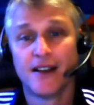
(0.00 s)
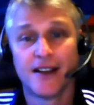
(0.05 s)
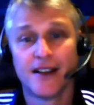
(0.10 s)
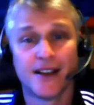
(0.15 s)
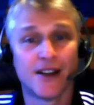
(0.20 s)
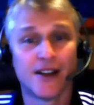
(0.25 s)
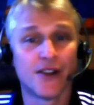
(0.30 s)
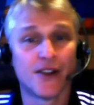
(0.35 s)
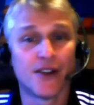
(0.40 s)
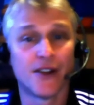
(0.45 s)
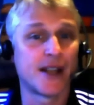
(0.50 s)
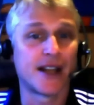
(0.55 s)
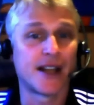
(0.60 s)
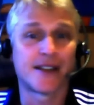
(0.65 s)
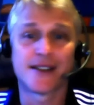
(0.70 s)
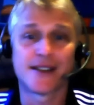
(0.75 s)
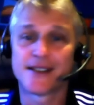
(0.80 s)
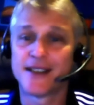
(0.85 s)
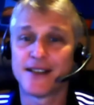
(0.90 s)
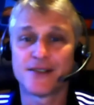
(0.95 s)
We
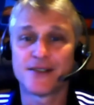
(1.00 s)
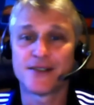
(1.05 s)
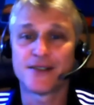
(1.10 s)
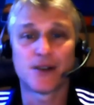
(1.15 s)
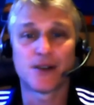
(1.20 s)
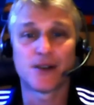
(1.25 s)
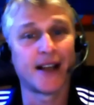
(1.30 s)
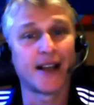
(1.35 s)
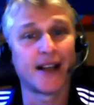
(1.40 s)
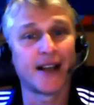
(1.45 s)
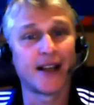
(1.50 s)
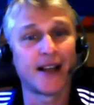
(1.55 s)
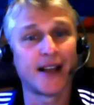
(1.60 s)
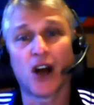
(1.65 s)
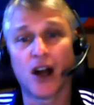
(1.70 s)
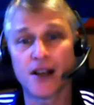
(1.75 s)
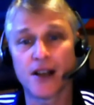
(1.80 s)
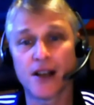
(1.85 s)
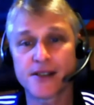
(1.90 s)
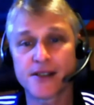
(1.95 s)
get the central banks
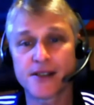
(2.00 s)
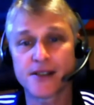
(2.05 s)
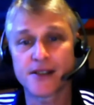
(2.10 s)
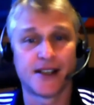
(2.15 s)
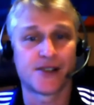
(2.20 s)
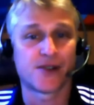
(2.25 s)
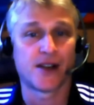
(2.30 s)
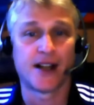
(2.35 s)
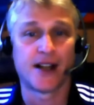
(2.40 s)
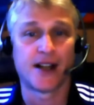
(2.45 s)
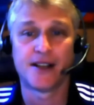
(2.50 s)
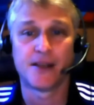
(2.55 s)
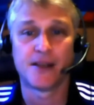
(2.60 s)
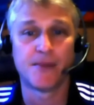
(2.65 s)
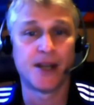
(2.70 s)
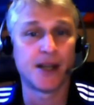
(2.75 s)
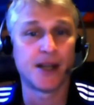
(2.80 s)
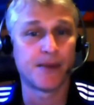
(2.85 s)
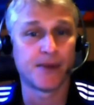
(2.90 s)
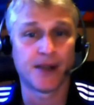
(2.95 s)
constantly trying to
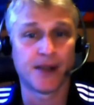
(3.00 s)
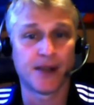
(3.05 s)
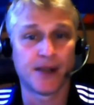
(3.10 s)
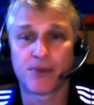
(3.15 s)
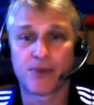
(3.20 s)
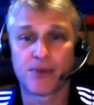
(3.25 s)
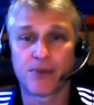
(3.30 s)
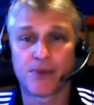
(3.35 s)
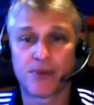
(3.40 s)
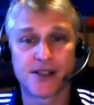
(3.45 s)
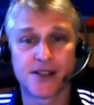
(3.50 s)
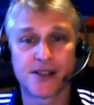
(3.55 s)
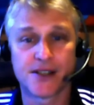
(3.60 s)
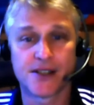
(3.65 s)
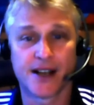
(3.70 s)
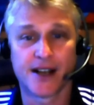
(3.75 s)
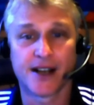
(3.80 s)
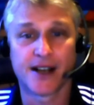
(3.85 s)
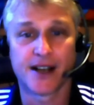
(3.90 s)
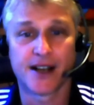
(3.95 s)
manipulate price
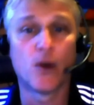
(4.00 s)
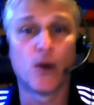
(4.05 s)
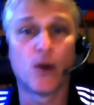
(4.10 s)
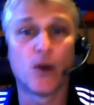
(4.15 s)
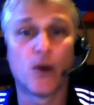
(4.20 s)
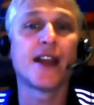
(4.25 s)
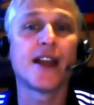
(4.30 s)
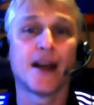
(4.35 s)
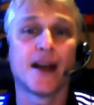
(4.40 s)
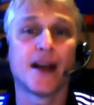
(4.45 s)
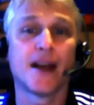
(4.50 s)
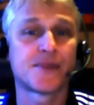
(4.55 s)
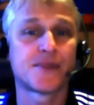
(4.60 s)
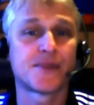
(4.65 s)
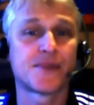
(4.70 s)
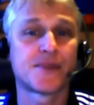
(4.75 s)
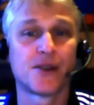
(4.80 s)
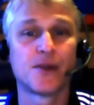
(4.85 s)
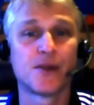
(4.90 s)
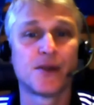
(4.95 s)
right now. What are they up
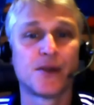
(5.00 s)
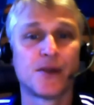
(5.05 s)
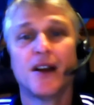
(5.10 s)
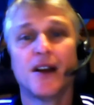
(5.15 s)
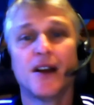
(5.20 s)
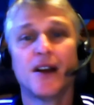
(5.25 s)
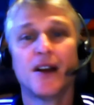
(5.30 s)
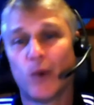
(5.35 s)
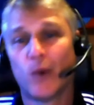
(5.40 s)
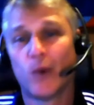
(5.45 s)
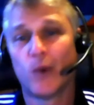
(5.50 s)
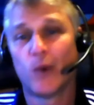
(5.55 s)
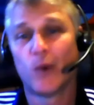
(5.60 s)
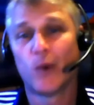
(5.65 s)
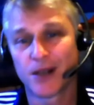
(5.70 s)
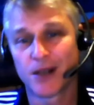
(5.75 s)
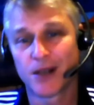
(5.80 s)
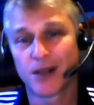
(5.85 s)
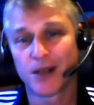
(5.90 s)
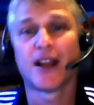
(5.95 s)
to? What's
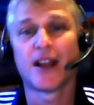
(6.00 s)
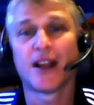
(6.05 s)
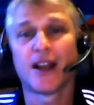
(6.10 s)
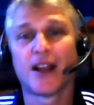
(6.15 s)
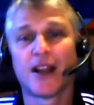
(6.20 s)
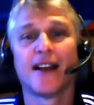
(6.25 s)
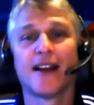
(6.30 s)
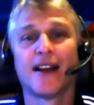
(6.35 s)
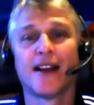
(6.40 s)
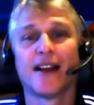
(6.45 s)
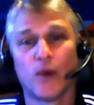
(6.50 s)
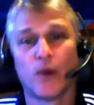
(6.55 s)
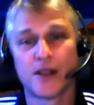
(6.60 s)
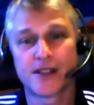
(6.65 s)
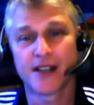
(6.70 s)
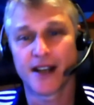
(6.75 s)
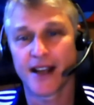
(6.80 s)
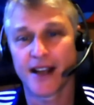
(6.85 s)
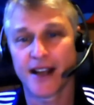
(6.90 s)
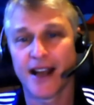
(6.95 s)
their plan?
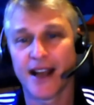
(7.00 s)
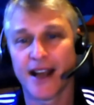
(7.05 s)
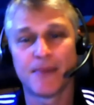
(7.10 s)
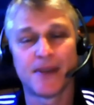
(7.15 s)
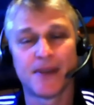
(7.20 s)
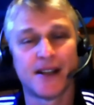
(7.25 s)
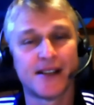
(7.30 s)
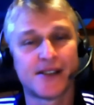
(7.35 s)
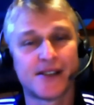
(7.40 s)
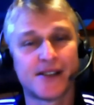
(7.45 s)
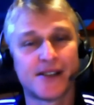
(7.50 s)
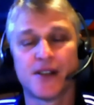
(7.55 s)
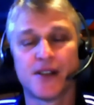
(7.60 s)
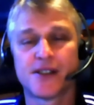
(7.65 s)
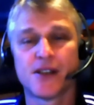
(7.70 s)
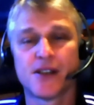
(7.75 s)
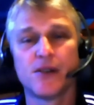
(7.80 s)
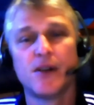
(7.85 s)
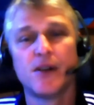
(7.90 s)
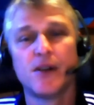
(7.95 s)
What's going to happen? And so
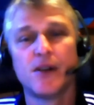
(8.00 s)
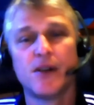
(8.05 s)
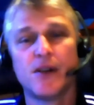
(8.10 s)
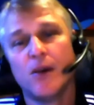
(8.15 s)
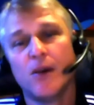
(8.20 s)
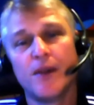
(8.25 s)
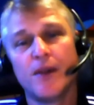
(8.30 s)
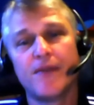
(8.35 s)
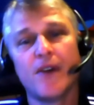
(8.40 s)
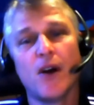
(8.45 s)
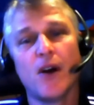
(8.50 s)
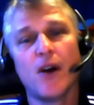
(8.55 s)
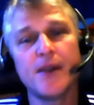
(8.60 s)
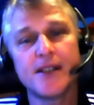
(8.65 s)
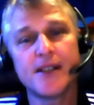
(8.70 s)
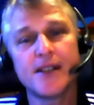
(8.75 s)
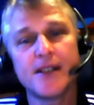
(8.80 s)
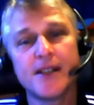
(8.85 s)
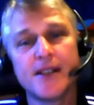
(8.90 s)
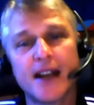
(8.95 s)
on. So we've
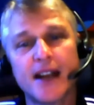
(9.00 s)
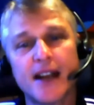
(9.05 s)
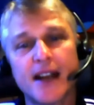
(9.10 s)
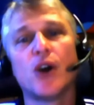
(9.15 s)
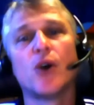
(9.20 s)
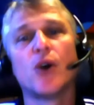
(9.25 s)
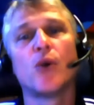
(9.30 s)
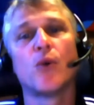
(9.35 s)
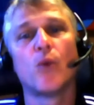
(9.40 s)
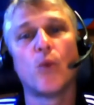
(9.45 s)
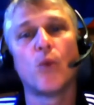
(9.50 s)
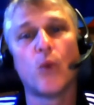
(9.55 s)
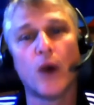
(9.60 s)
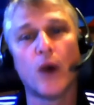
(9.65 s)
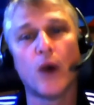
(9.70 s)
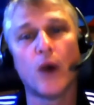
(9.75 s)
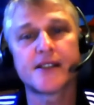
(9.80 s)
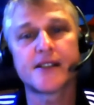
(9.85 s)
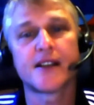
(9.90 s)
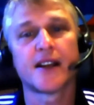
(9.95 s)
always got to know
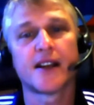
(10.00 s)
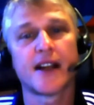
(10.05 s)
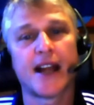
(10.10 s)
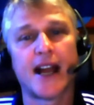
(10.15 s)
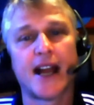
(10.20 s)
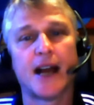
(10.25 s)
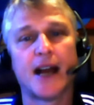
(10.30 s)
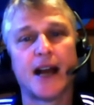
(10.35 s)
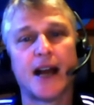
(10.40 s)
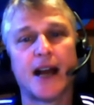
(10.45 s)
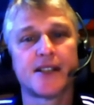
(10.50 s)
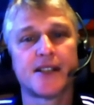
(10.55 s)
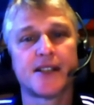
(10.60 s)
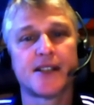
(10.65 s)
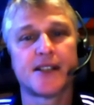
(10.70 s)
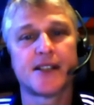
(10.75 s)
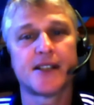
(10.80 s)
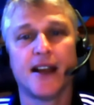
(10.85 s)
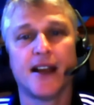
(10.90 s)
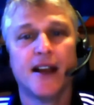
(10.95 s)
what's going to happen
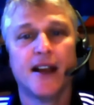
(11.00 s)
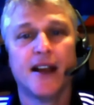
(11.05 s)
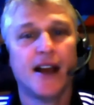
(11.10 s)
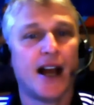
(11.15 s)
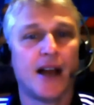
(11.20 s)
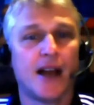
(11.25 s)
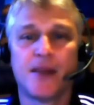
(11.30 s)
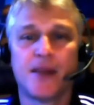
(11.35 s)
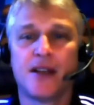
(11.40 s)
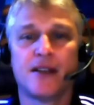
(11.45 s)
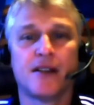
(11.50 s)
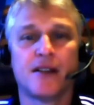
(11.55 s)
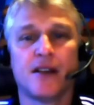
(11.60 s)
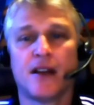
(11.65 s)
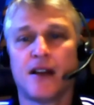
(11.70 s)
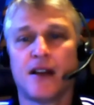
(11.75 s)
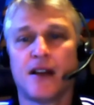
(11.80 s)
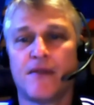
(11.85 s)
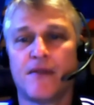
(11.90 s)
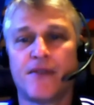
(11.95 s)
today. I mean,
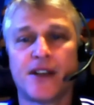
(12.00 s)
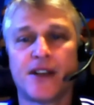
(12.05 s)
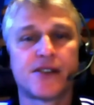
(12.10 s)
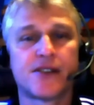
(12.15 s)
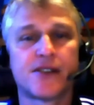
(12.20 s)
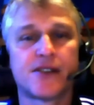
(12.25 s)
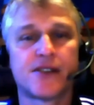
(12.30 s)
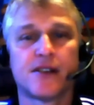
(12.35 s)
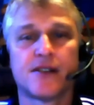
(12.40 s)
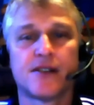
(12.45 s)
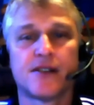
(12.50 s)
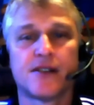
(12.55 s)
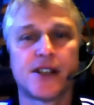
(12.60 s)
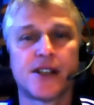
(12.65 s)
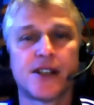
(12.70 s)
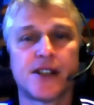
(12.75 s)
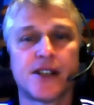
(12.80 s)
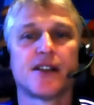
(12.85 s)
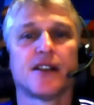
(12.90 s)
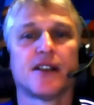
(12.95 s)
Victor,
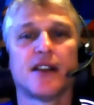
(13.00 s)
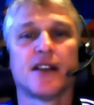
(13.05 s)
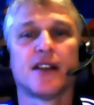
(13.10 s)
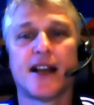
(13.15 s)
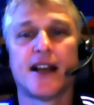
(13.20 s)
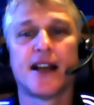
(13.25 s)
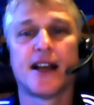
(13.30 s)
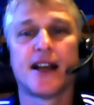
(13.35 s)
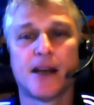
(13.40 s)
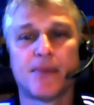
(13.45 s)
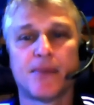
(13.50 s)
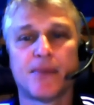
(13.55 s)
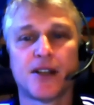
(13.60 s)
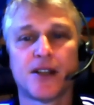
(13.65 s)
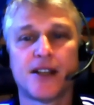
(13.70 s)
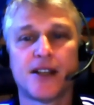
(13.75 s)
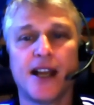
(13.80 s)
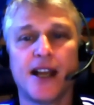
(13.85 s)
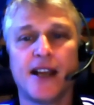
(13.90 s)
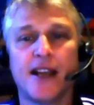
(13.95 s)
just in the last couple
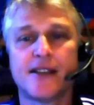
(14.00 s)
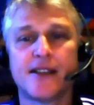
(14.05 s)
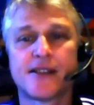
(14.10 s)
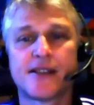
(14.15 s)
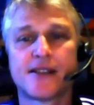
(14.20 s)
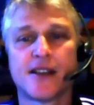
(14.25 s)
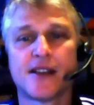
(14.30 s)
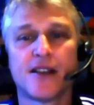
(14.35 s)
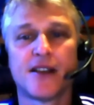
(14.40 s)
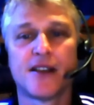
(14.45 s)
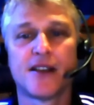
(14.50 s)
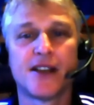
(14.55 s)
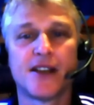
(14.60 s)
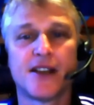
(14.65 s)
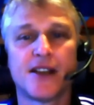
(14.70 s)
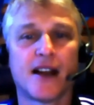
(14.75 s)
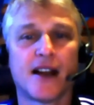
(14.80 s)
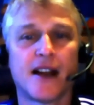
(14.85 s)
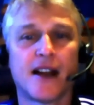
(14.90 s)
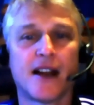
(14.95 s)
of days, the
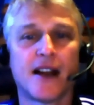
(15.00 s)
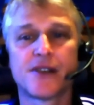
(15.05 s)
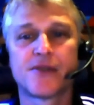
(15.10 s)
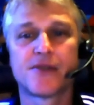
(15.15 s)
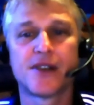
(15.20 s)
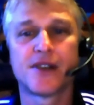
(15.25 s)
entire country